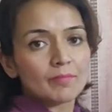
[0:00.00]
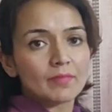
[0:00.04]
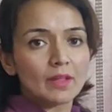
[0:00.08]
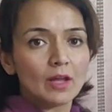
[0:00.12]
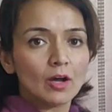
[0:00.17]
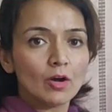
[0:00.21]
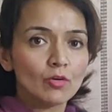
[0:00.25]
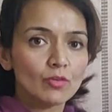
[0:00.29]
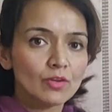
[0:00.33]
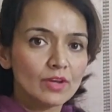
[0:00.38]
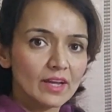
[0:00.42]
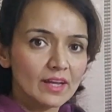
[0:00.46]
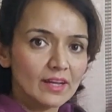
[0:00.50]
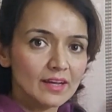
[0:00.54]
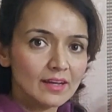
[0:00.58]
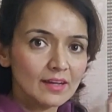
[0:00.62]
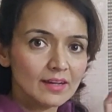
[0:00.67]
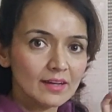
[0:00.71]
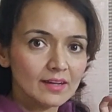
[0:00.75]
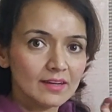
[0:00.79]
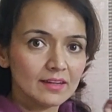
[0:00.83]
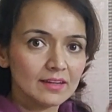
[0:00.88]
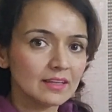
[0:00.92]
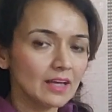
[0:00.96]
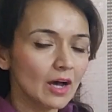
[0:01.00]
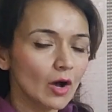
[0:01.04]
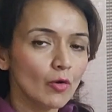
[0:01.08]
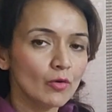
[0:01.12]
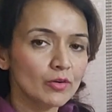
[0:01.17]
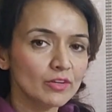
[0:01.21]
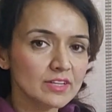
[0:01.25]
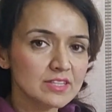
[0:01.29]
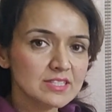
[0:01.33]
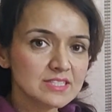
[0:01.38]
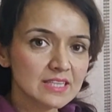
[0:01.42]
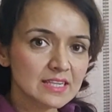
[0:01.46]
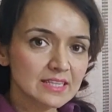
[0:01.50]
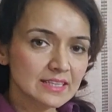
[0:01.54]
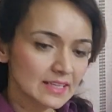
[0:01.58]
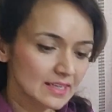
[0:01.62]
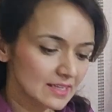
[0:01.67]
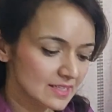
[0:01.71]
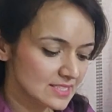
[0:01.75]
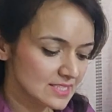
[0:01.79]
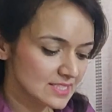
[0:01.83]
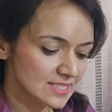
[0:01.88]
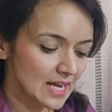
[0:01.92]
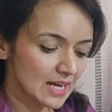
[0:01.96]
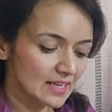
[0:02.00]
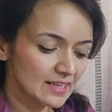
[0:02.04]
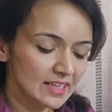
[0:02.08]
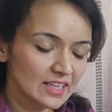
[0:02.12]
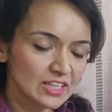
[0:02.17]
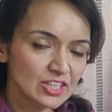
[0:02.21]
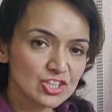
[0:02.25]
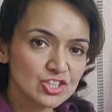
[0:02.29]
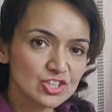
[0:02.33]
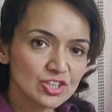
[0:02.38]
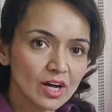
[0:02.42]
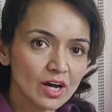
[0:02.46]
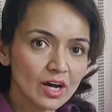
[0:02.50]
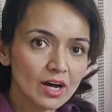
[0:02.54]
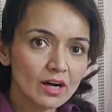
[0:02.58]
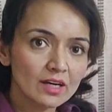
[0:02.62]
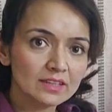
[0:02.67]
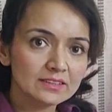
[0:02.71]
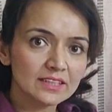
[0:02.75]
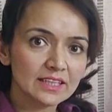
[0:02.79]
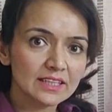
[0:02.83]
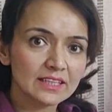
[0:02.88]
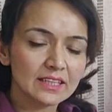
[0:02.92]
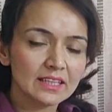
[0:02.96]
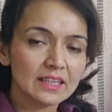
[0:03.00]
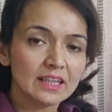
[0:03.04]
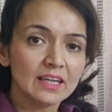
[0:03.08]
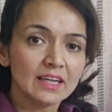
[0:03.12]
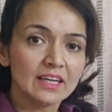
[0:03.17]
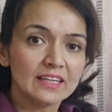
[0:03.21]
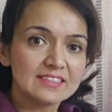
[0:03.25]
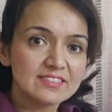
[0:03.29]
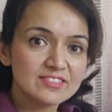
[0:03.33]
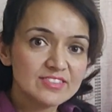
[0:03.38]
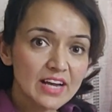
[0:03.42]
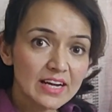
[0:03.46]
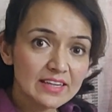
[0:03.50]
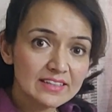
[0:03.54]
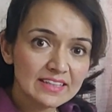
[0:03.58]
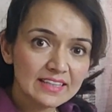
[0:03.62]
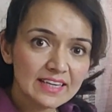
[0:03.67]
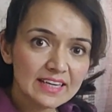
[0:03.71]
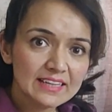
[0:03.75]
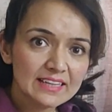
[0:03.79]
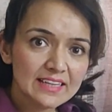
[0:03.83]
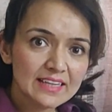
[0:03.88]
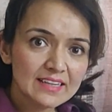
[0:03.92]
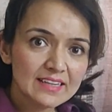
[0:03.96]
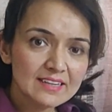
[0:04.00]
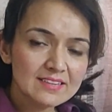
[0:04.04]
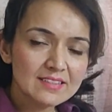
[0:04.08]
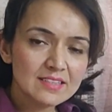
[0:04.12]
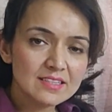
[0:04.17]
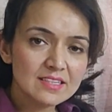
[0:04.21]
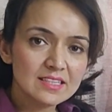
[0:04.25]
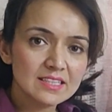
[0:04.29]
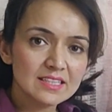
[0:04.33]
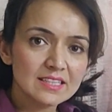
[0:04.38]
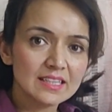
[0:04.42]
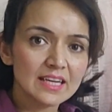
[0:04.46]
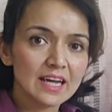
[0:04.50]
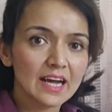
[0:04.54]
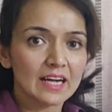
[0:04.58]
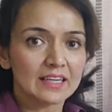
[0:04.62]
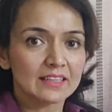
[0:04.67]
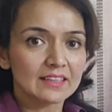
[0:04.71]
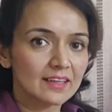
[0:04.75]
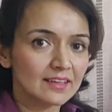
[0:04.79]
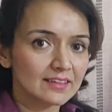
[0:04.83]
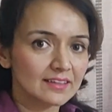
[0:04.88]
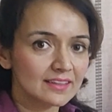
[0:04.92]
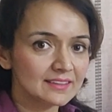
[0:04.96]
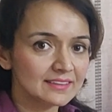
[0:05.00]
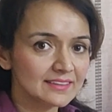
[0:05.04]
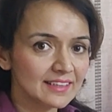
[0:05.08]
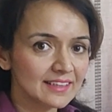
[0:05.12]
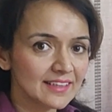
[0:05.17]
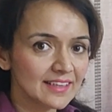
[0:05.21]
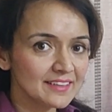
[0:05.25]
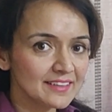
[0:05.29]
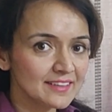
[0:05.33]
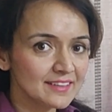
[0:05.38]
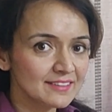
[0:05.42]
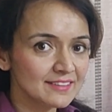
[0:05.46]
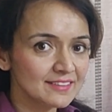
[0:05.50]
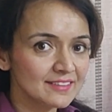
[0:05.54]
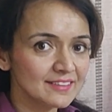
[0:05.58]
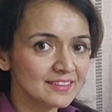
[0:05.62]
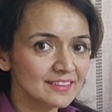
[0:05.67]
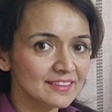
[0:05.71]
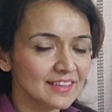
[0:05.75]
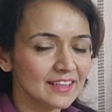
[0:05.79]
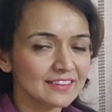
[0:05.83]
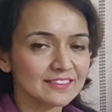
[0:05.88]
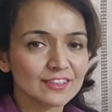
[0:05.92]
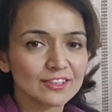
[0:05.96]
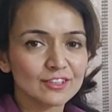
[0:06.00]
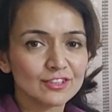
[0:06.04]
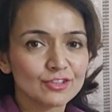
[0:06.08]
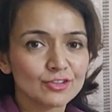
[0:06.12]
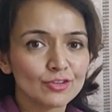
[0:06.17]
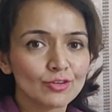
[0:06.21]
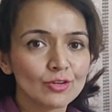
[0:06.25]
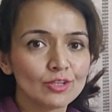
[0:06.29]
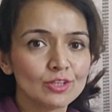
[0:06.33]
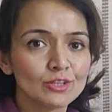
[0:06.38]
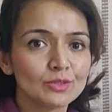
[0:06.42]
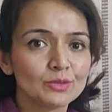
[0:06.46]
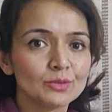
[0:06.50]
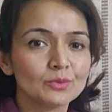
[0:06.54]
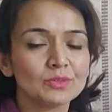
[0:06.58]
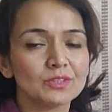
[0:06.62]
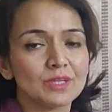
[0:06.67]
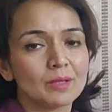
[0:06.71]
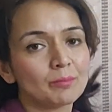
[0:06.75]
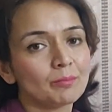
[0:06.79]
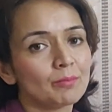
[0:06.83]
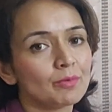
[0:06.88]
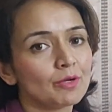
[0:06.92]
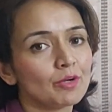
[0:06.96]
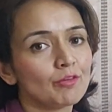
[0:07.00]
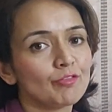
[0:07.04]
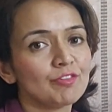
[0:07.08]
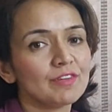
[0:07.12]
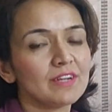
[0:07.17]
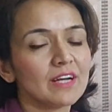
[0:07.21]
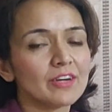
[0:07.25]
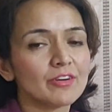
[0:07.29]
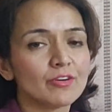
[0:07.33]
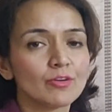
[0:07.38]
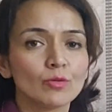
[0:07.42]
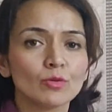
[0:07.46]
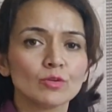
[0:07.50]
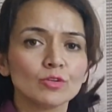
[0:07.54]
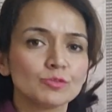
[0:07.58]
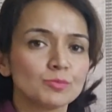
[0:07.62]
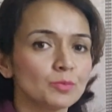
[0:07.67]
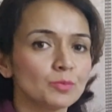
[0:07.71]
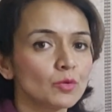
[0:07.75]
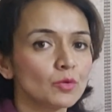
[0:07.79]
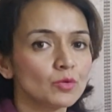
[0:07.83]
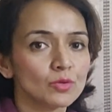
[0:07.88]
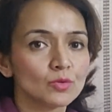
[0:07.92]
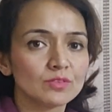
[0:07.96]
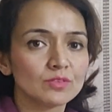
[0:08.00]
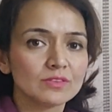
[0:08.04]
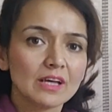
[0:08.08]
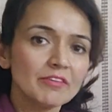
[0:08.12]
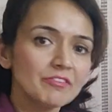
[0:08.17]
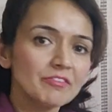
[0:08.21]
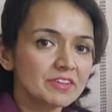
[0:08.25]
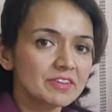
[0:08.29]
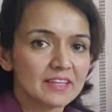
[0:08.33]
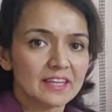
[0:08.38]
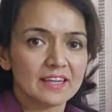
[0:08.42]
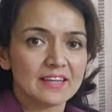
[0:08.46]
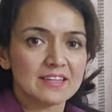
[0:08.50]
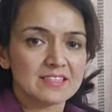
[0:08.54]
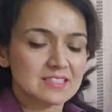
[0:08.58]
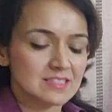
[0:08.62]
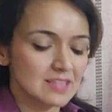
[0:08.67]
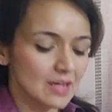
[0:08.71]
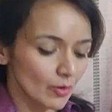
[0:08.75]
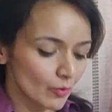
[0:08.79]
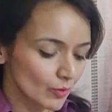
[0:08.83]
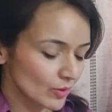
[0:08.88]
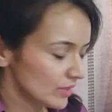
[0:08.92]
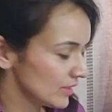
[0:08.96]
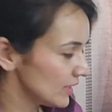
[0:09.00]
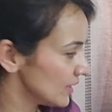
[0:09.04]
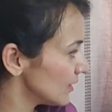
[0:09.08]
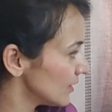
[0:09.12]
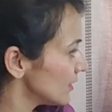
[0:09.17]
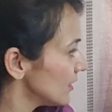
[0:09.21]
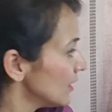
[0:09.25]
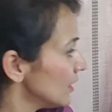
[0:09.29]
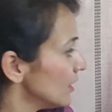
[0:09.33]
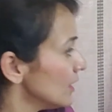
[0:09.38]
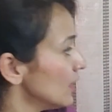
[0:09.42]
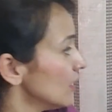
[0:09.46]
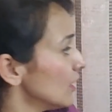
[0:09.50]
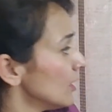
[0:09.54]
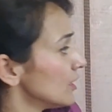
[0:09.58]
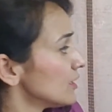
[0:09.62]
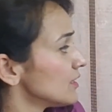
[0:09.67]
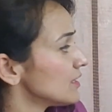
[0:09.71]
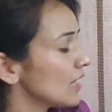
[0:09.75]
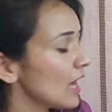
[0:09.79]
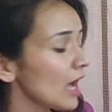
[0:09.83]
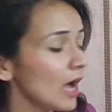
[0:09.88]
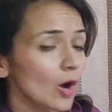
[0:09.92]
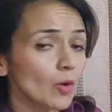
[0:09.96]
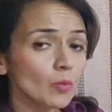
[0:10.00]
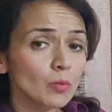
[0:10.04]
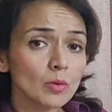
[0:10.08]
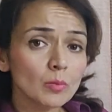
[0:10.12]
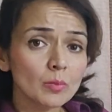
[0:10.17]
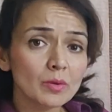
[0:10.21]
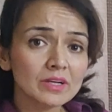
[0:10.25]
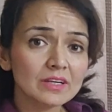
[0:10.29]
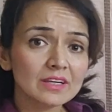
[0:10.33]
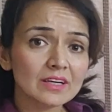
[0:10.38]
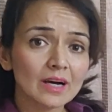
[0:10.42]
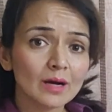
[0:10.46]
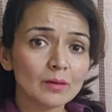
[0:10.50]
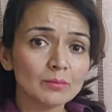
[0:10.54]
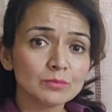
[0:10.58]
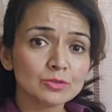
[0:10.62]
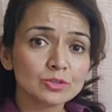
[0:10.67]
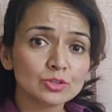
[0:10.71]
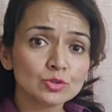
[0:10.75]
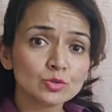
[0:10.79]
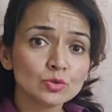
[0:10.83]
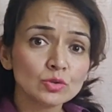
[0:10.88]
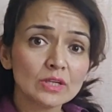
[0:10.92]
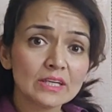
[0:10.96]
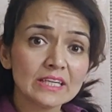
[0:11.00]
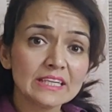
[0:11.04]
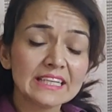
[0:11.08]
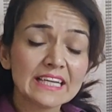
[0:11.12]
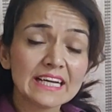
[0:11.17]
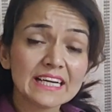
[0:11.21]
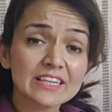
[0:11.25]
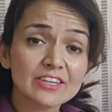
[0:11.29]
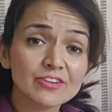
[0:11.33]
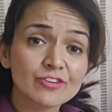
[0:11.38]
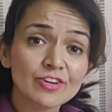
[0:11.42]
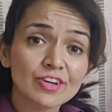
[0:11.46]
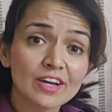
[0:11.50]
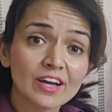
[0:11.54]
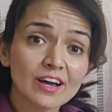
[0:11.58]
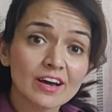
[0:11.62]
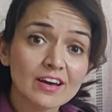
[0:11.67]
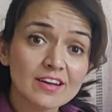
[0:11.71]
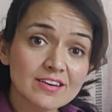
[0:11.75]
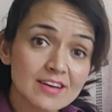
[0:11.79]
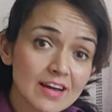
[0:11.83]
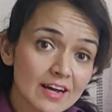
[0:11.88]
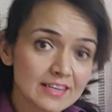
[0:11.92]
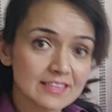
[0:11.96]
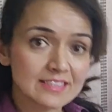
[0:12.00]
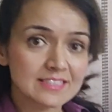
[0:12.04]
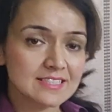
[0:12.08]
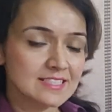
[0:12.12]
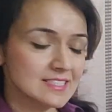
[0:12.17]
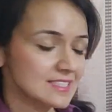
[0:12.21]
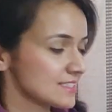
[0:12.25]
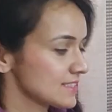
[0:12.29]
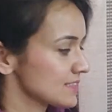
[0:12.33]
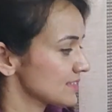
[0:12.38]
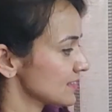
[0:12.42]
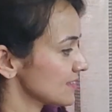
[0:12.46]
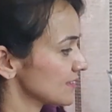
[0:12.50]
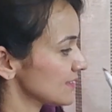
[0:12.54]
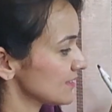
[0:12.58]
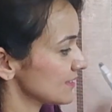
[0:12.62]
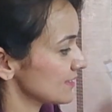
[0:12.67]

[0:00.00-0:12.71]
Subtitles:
Okay, now it is clear. Static charge and static electricity and current electricity, as I told you, number of electrons, protons, everything is now clear. Now we will come to electric current.